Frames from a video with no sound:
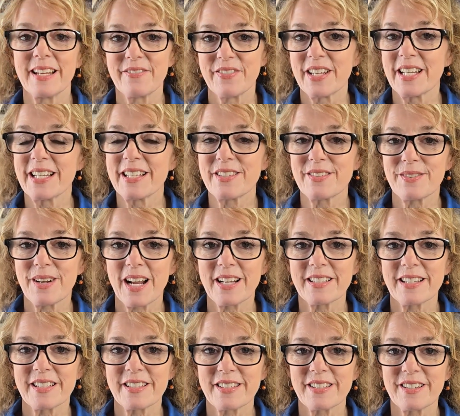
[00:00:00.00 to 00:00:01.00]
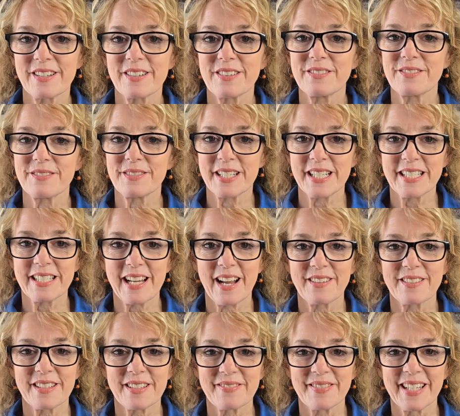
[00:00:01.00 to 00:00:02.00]
And if it is Rochester, reach
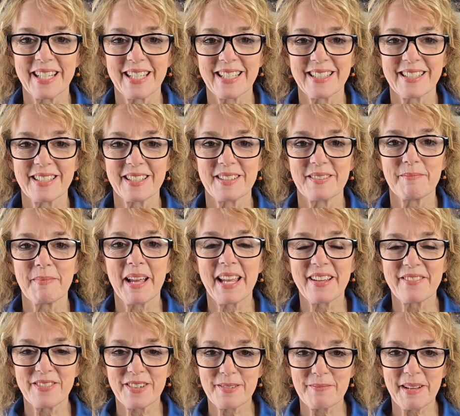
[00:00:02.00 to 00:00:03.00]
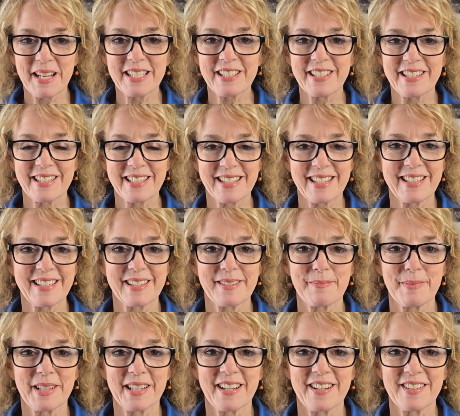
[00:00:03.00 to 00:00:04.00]
out to me. My information is
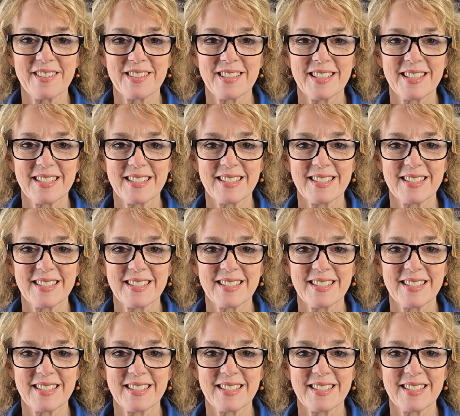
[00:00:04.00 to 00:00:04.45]
listed below.